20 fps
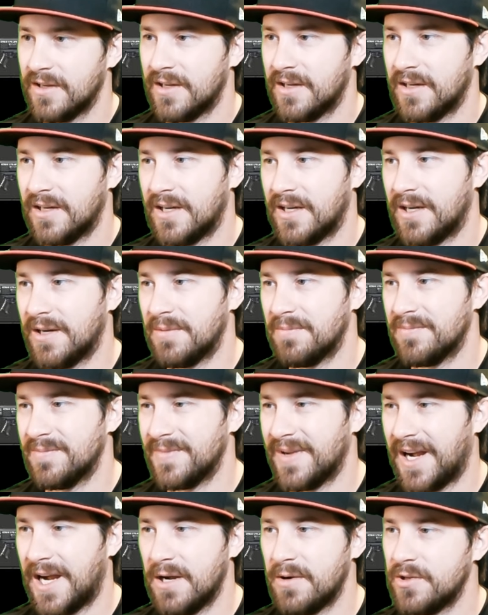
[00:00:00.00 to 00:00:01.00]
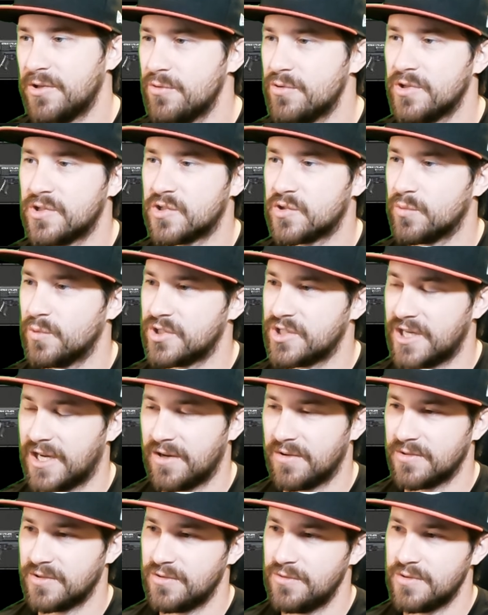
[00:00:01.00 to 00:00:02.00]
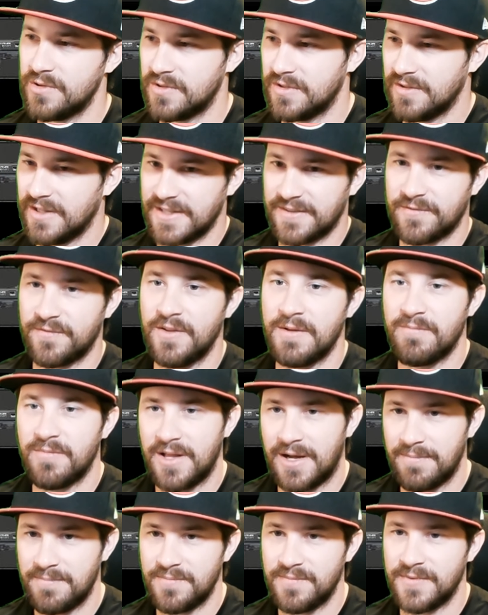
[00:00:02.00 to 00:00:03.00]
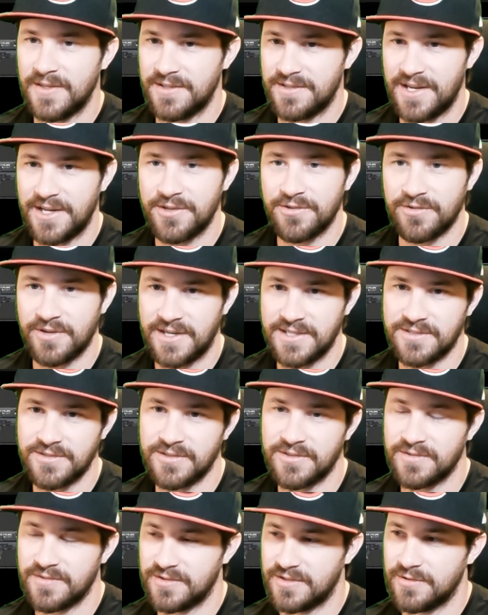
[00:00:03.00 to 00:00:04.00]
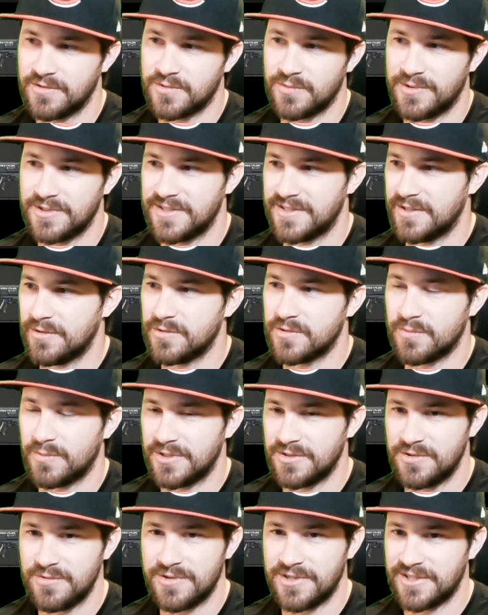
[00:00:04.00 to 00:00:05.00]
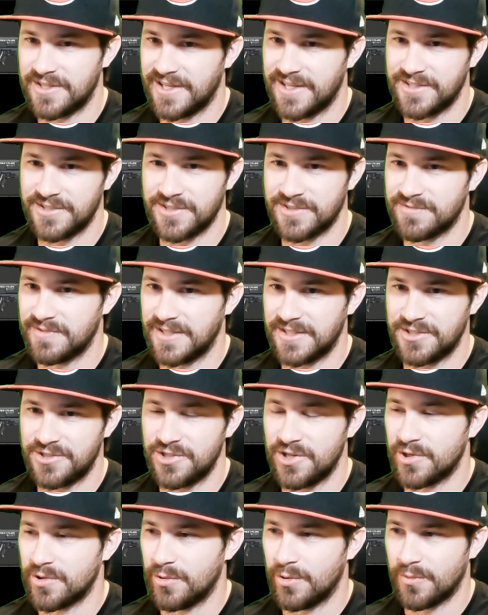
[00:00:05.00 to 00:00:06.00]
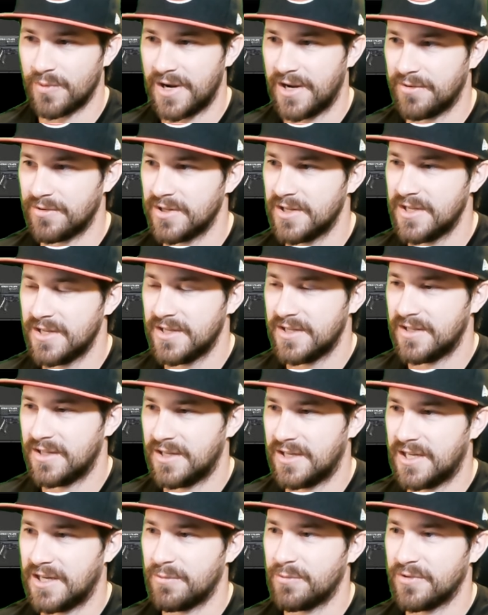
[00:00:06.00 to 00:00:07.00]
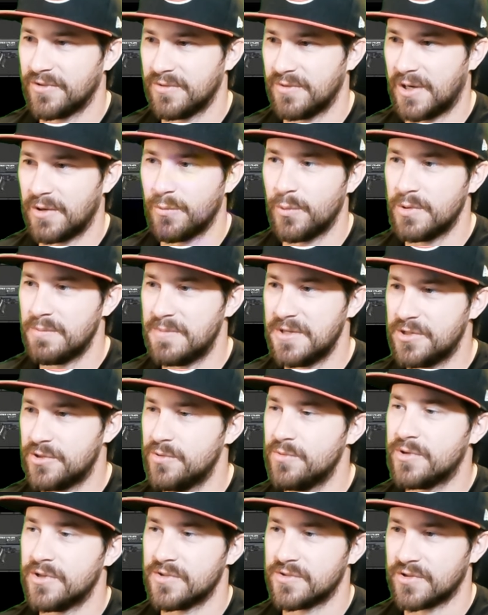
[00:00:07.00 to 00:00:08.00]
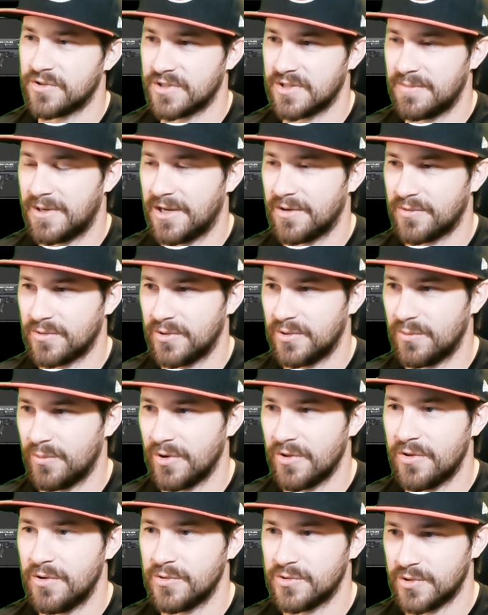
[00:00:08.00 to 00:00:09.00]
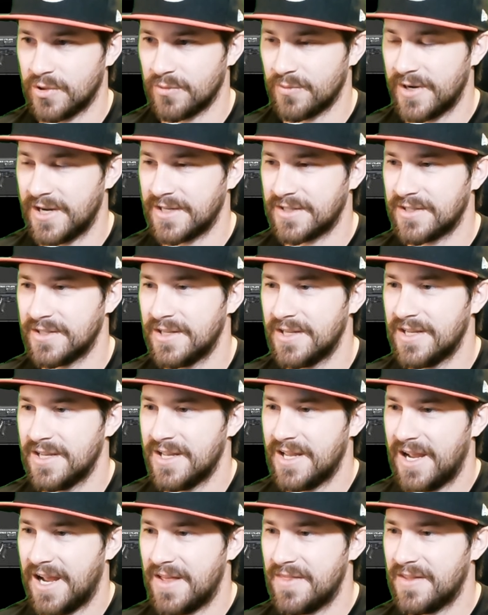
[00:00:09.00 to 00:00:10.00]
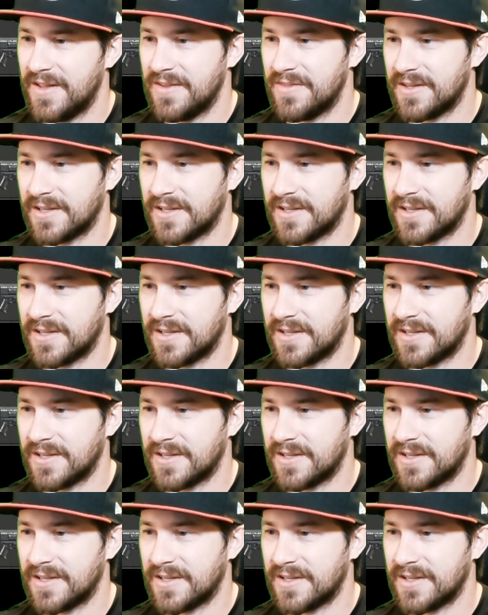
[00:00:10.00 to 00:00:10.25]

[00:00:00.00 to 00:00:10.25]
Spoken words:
You could switch out, you could like flip flop the tenderizer. Those ones you can kind of just like juggle around. I wouldn't be too concerned about where those are ranked. And then the